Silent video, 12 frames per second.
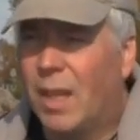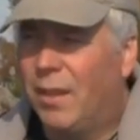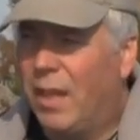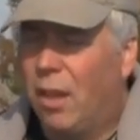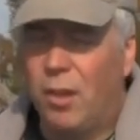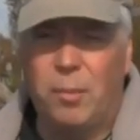
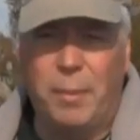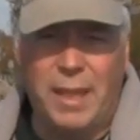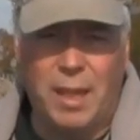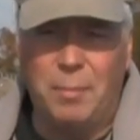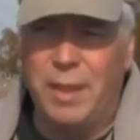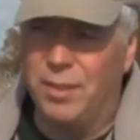The audio may
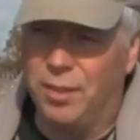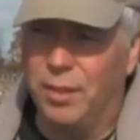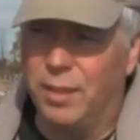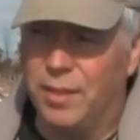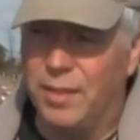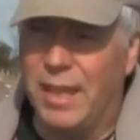not be as
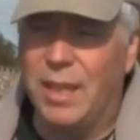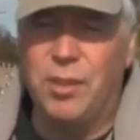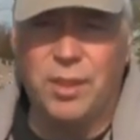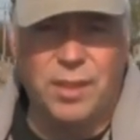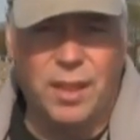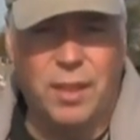good because the
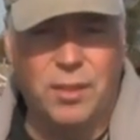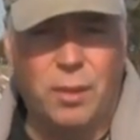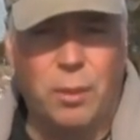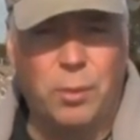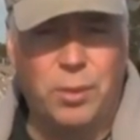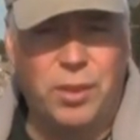engine's on, so
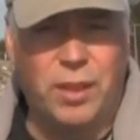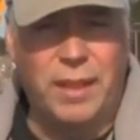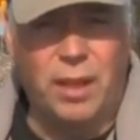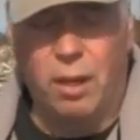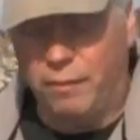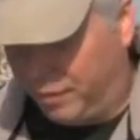I will shut
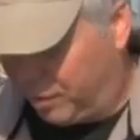that off in